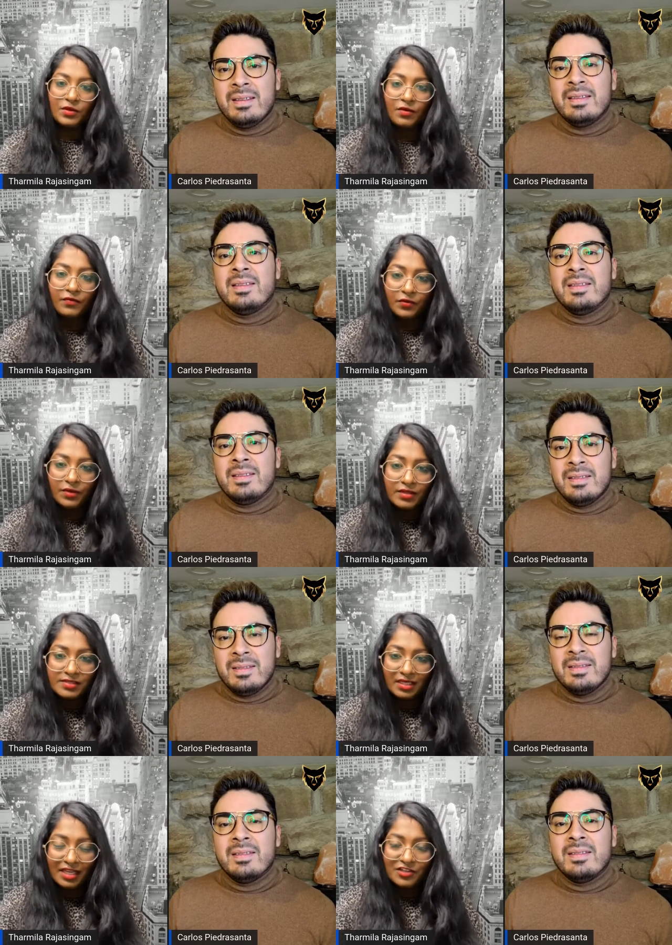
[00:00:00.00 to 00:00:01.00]
Speaker 1: you have your real
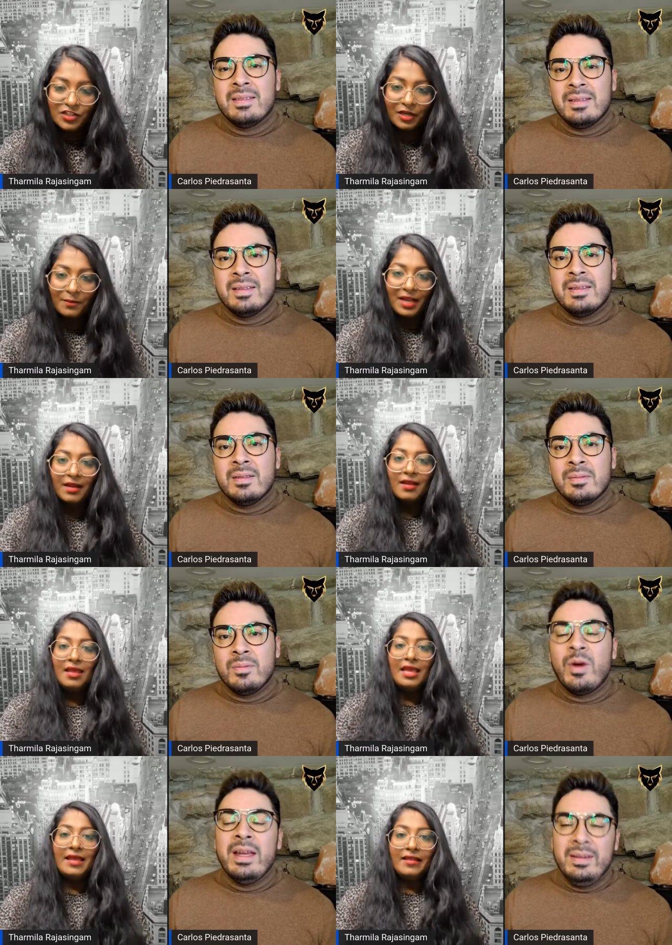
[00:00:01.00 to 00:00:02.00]
estate agent, but
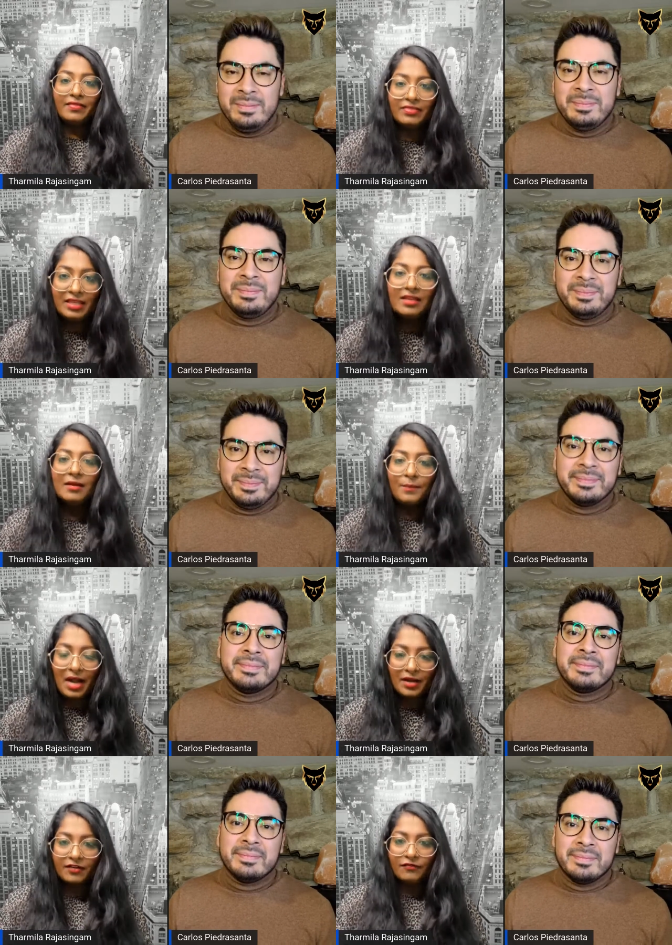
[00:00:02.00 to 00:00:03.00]
right. think
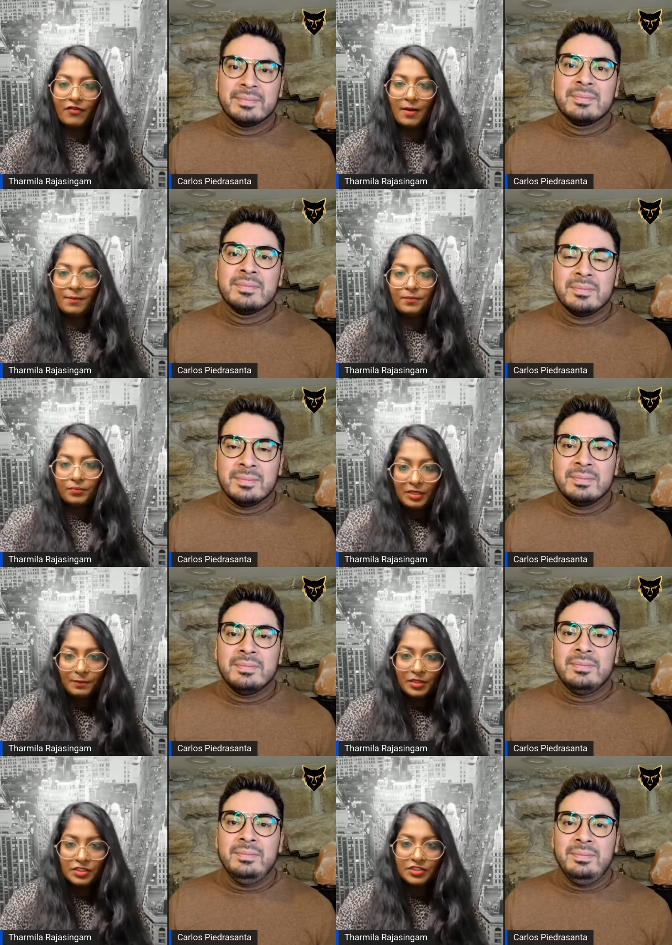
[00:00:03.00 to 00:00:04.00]
about it from
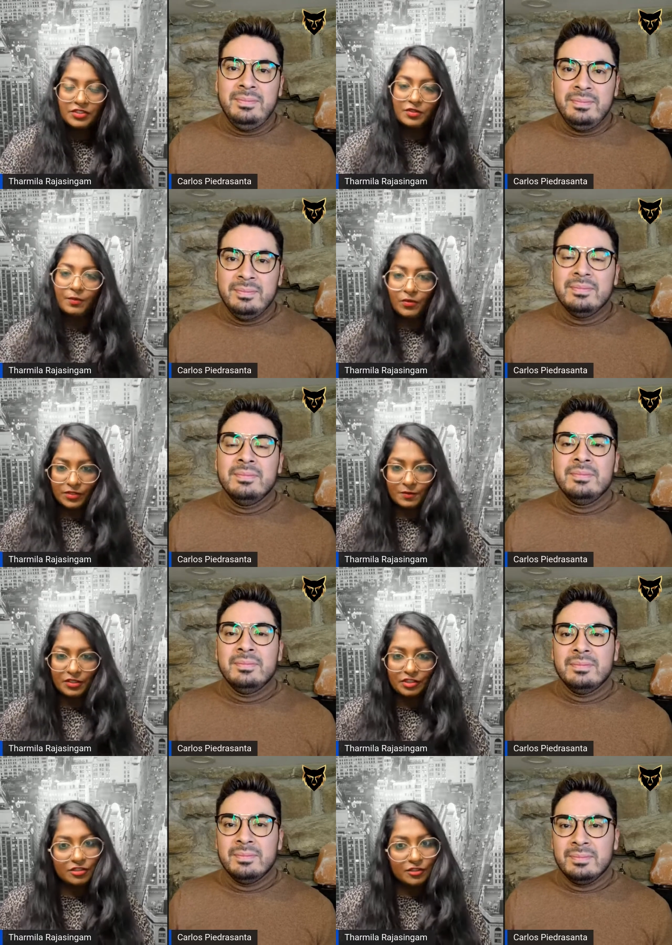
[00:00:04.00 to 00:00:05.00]
pre-purchase to
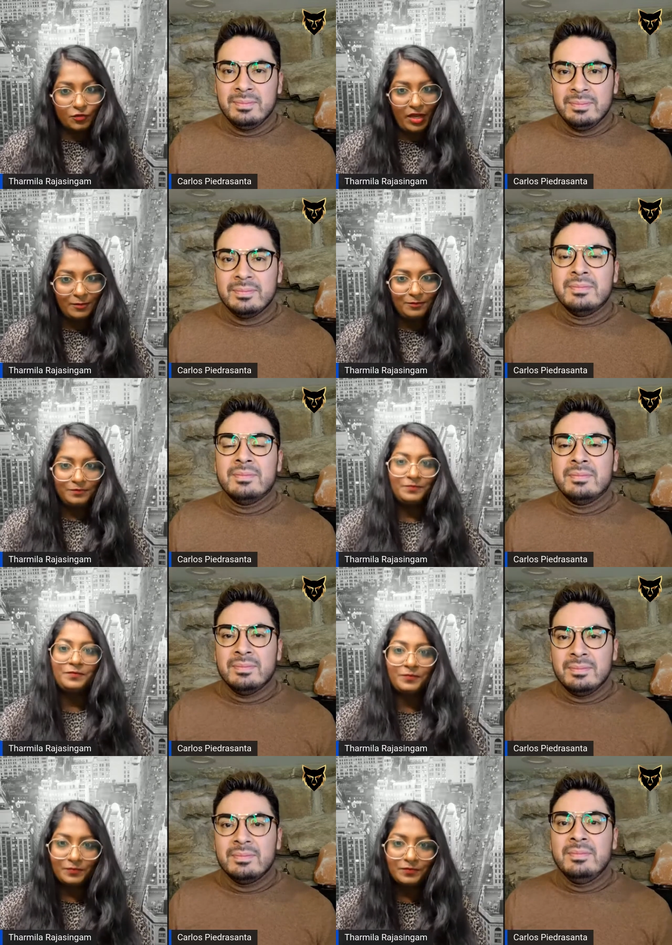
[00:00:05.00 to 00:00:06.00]
post-purchase as well.
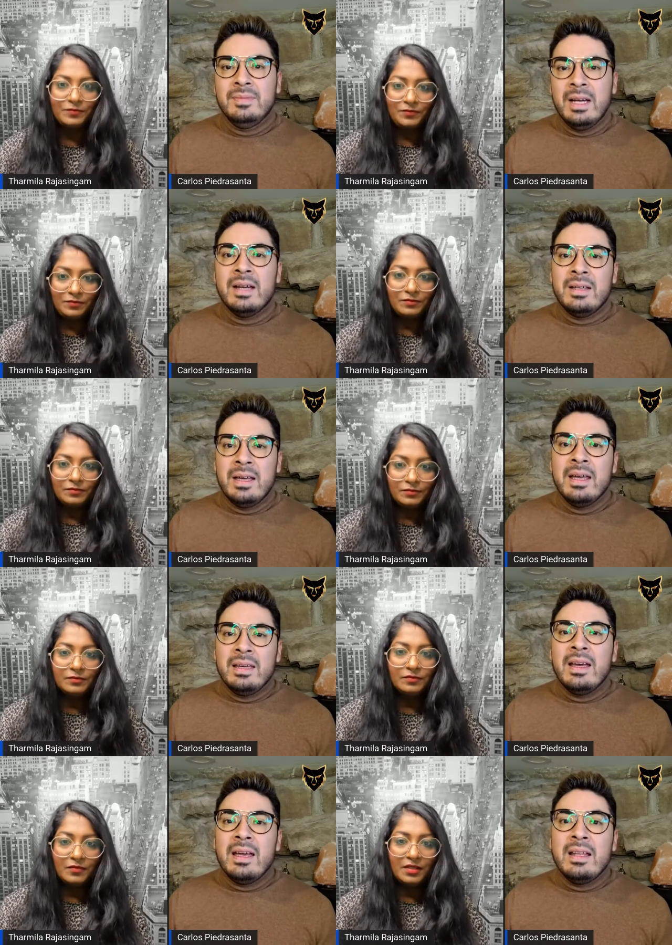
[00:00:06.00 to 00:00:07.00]
Speaker 2: Yeah,
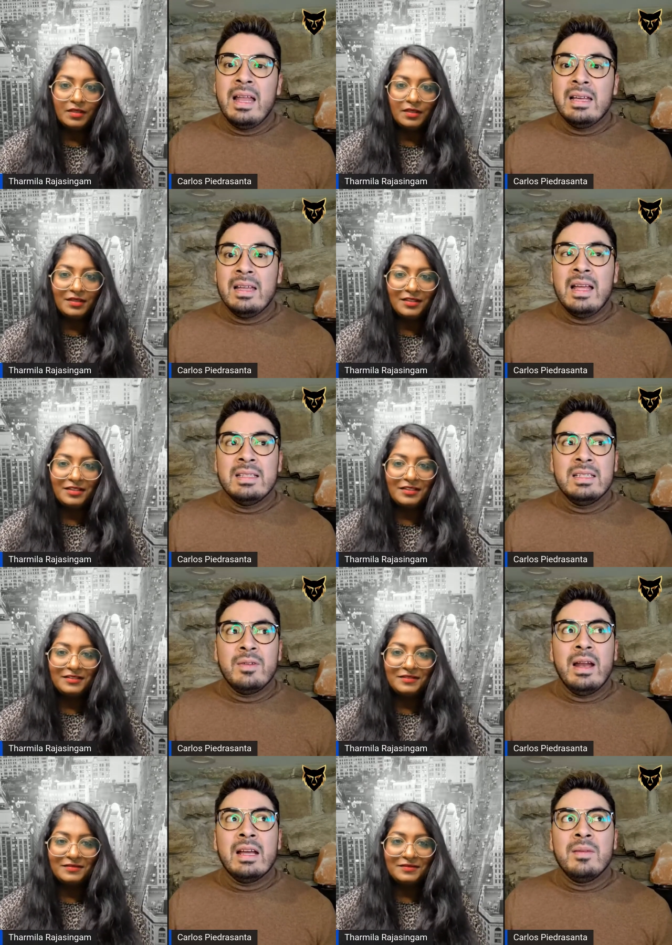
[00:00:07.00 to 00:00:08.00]
yeah, and like, and that's it,
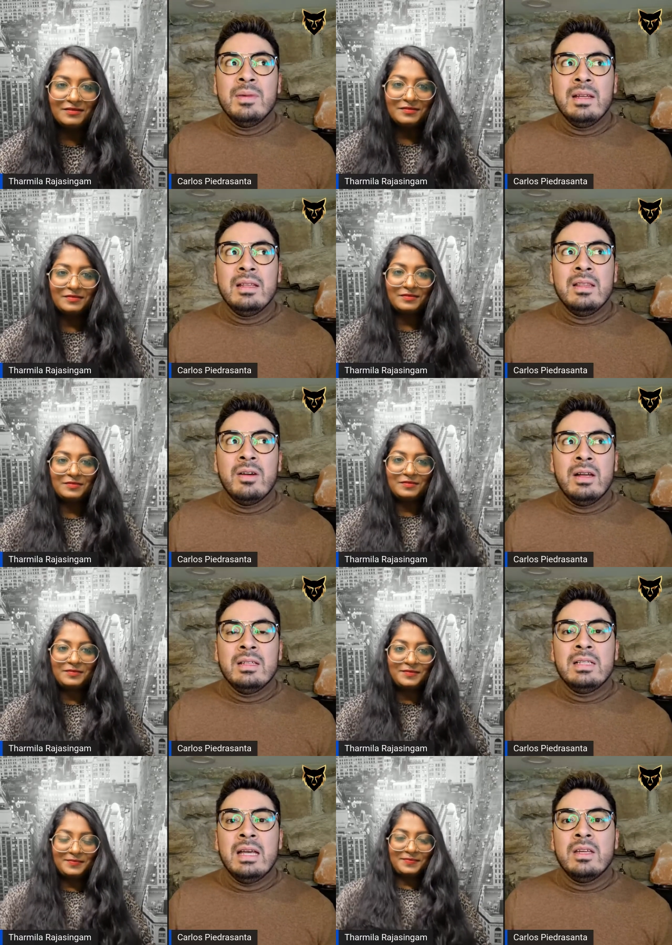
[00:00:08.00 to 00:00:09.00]
right? Like, I mean, there
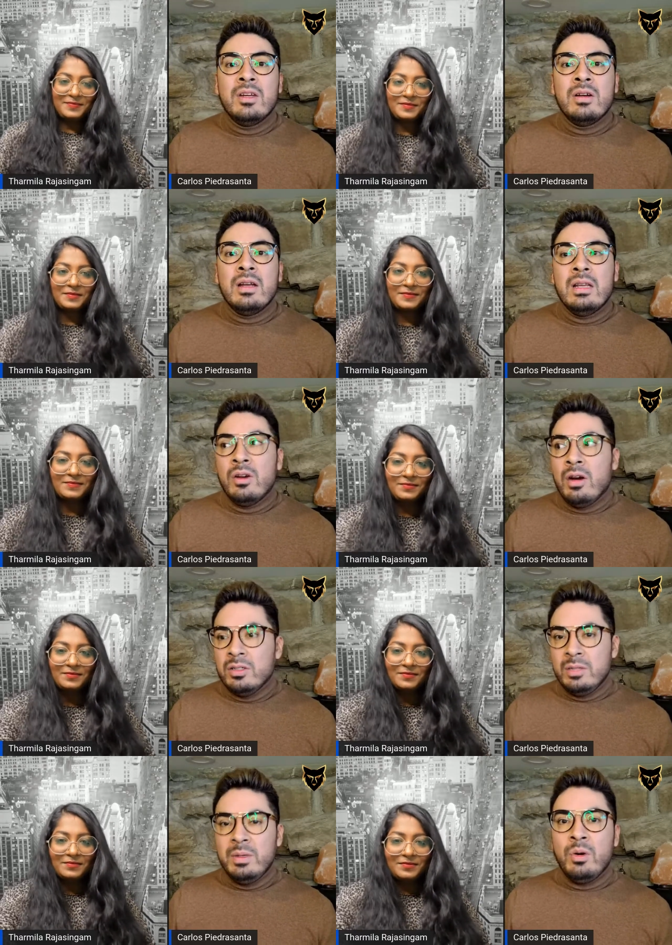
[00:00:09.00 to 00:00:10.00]
is like your your
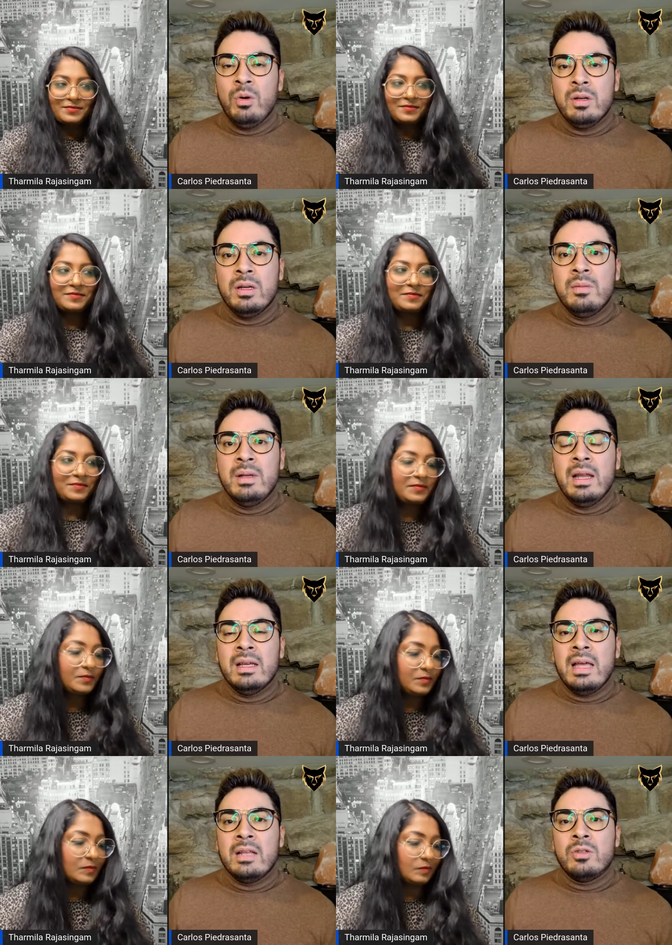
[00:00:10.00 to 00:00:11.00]
ultimate goal could be
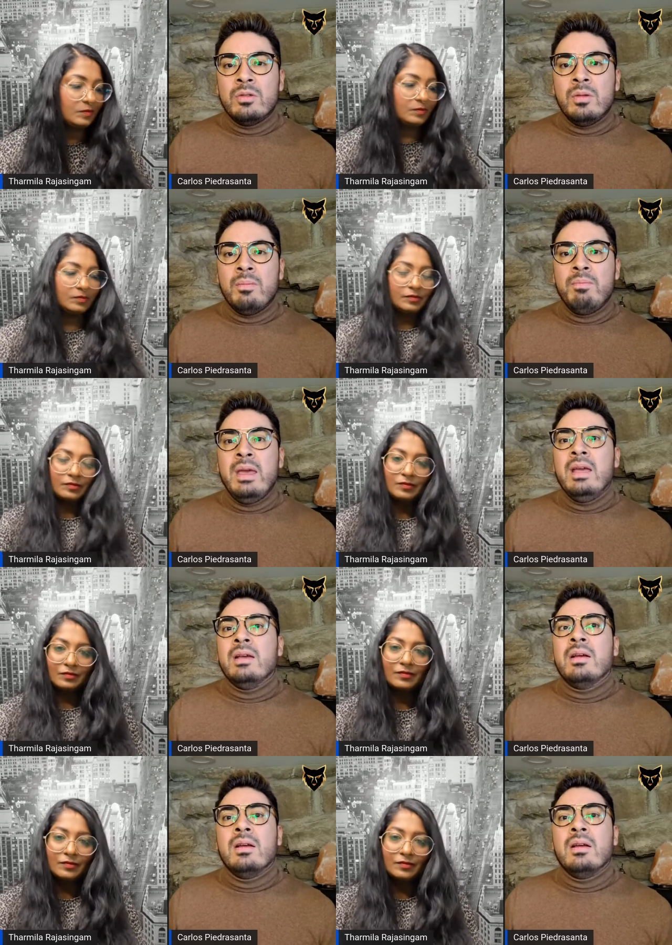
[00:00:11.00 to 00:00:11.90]
like that big